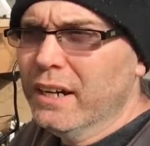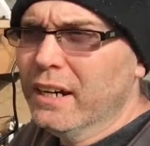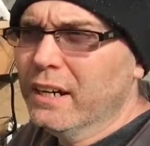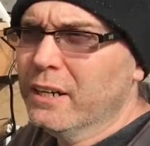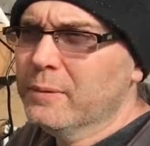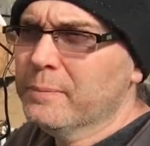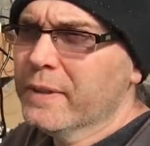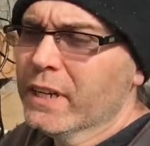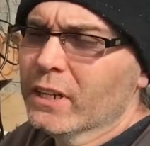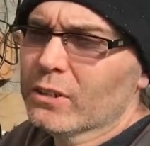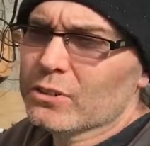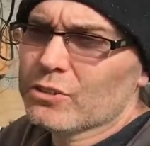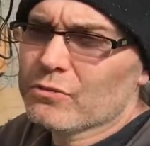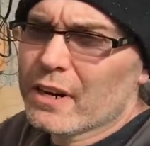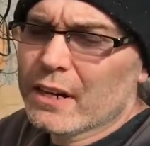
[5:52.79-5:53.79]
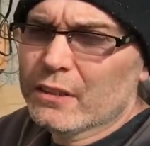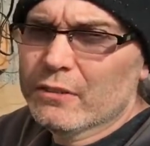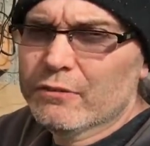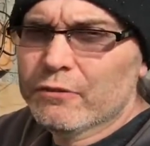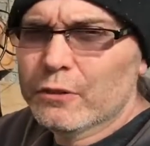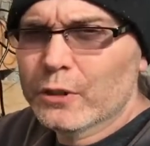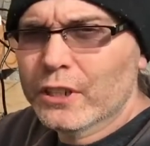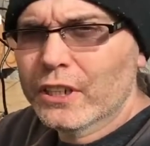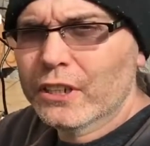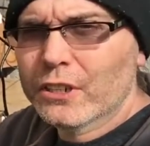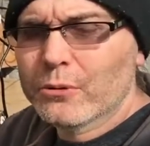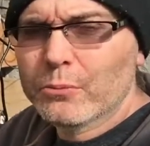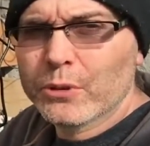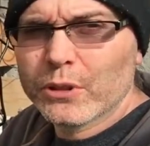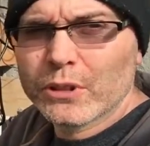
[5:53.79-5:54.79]
Um, it goes around the footing
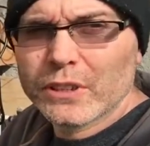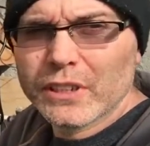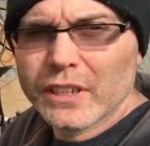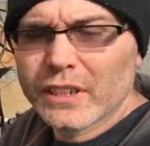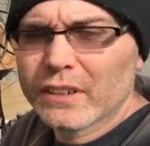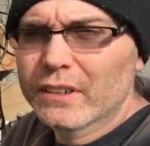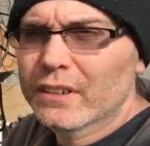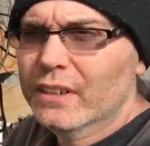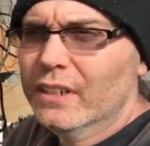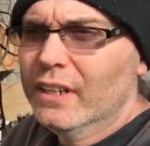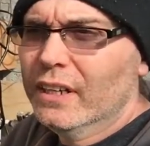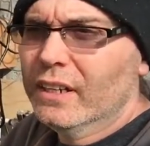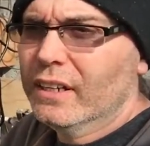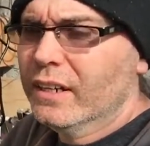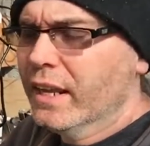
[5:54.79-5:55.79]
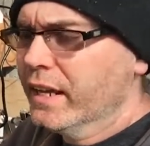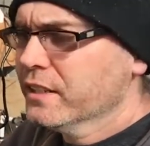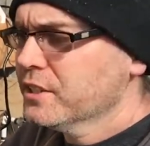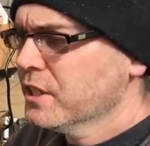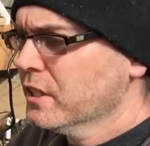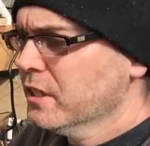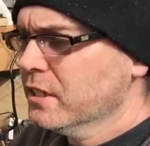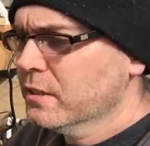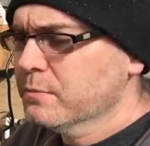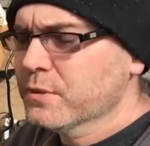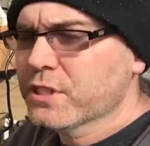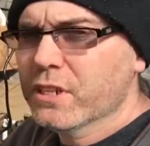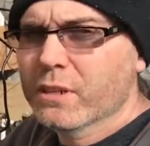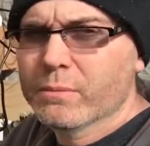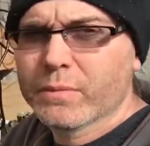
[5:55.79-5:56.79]
of the building and it actually
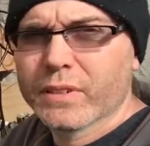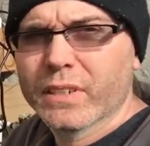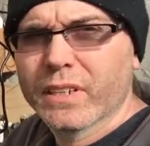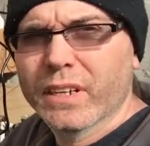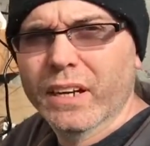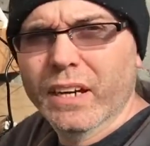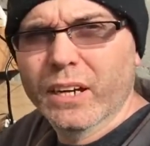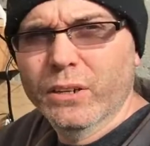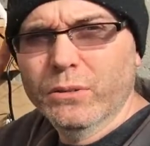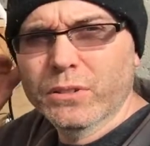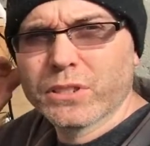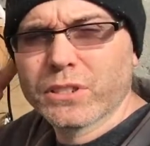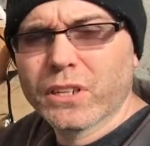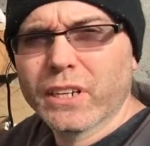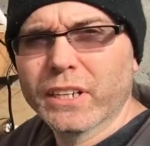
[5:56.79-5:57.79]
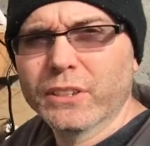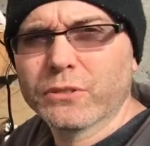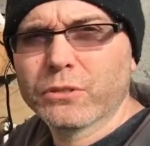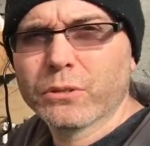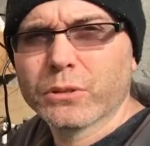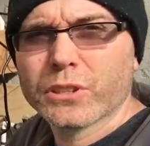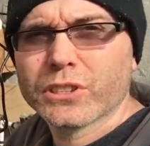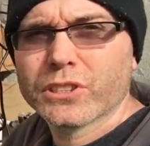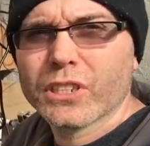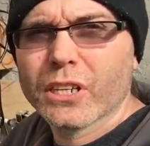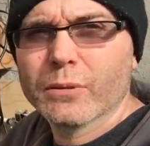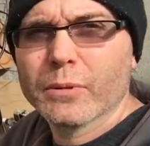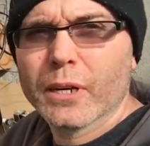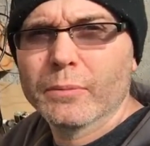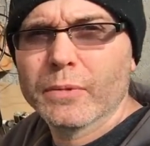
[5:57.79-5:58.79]
comes up outside through a
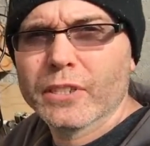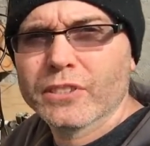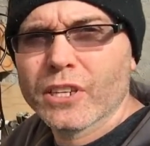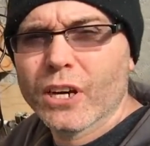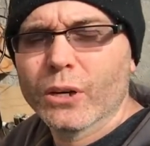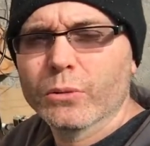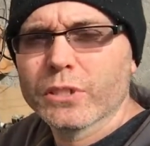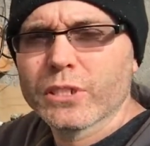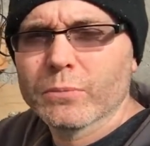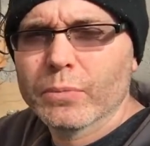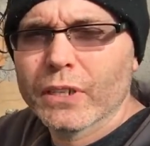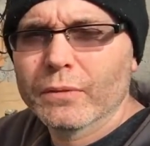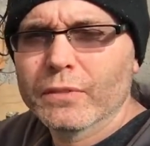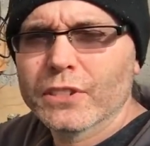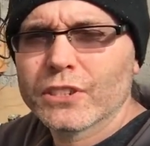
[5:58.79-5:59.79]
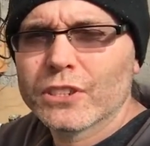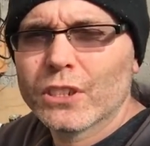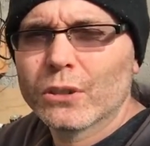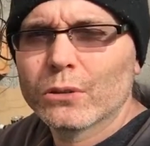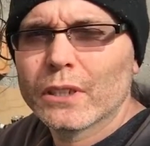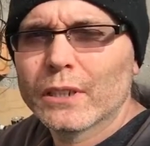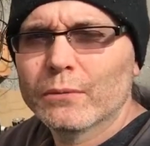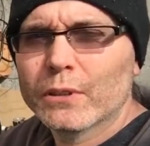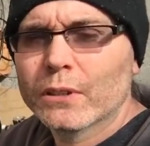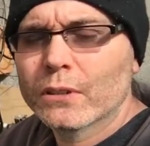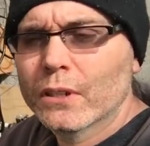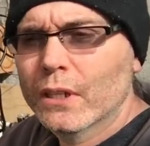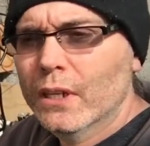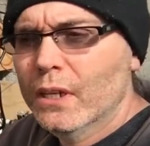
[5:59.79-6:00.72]
stub up that's always above snow level.